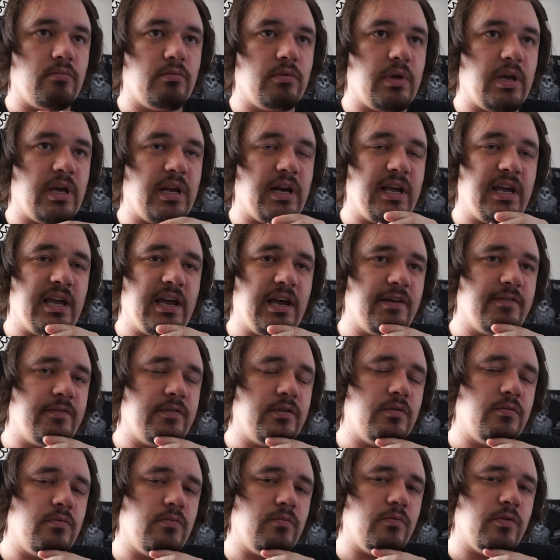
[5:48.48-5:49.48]
And I
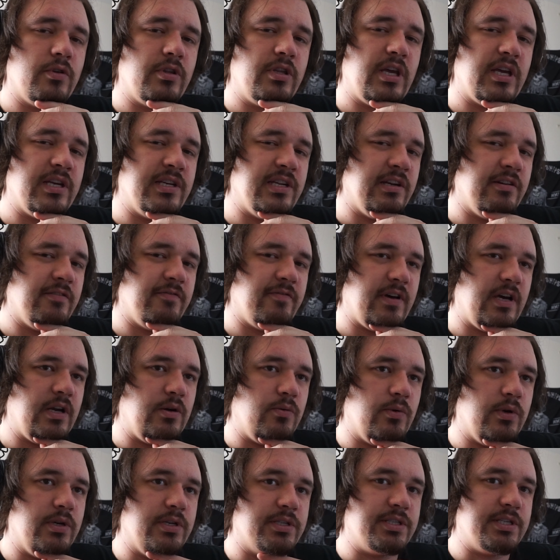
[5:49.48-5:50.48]
haven't really identified
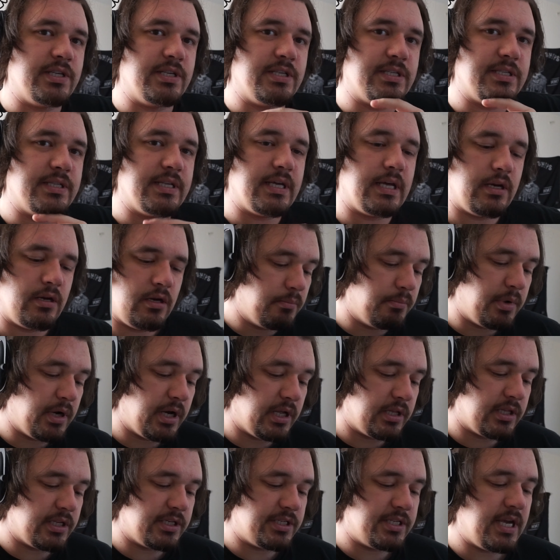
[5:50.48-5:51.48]
one since then.
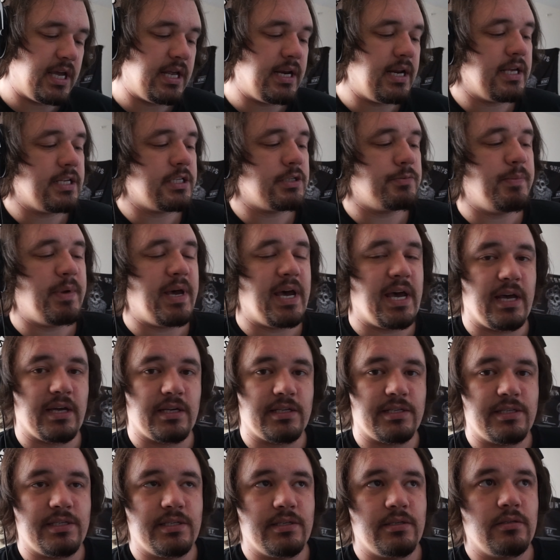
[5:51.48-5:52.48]
But the XS
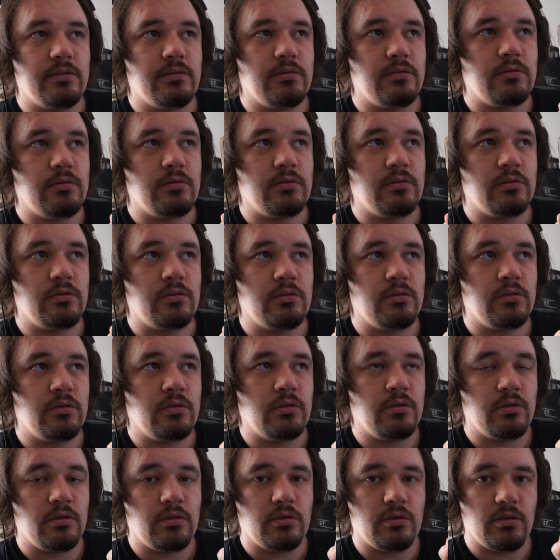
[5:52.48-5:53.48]
Max
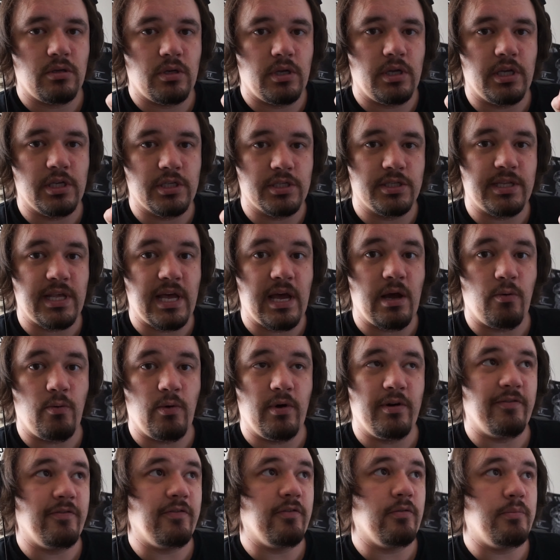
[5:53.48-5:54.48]
is that
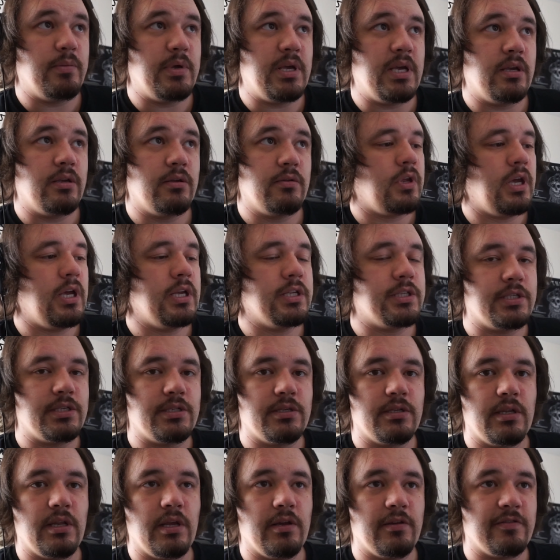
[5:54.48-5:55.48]
one for me.
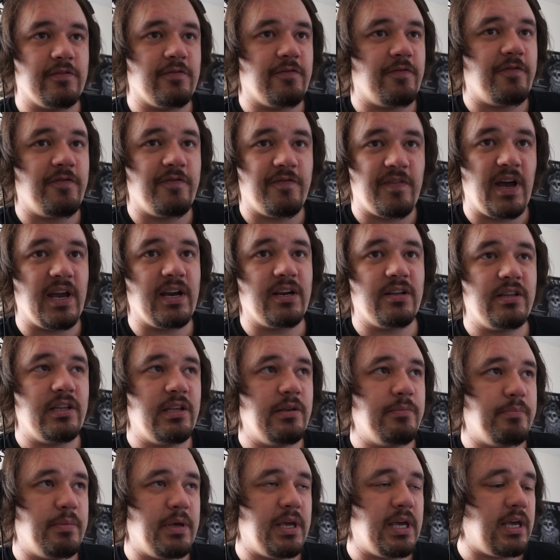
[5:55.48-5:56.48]
It's finally
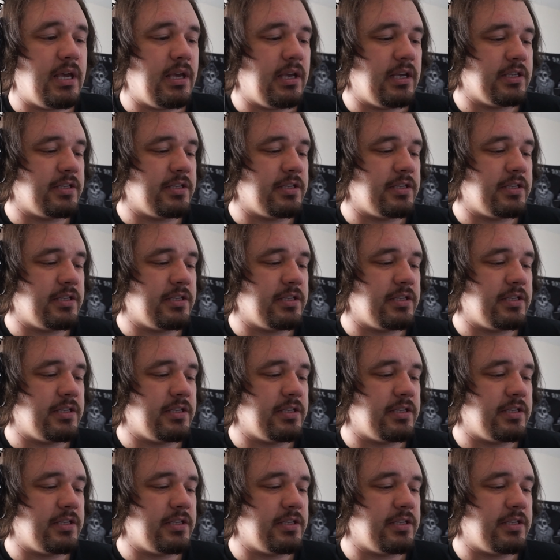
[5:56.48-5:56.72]
big.